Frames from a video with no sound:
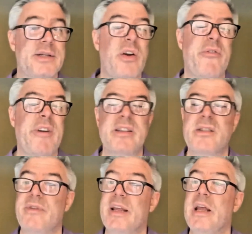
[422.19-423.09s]
So
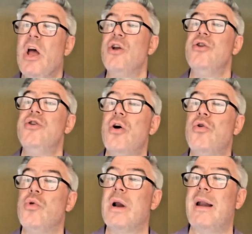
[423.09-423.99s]
effectively,
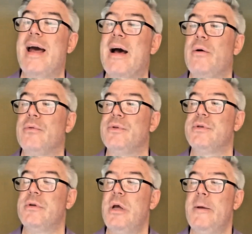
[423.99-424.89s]
no
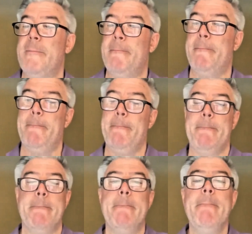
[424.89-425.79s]
clouds.
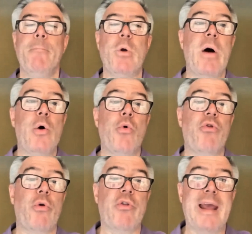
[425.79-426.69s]
We might
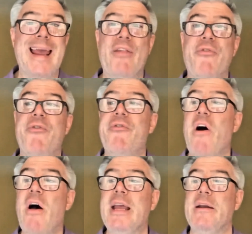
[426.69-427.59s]
also say it's
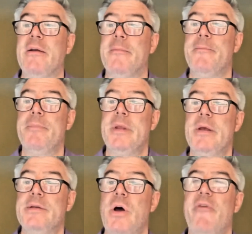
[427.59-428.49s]
fine.
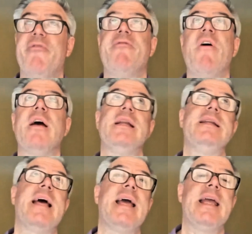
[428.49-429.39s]
So a
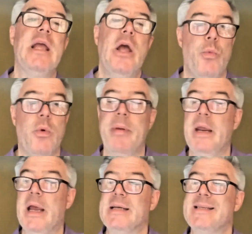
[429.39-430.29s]
fine day would
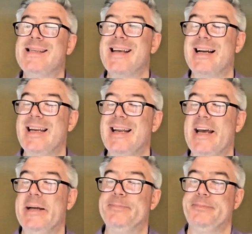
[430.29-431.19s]
be a sunny
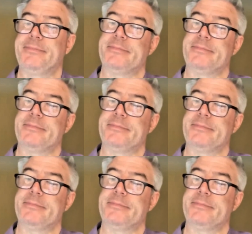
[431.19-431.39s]
day.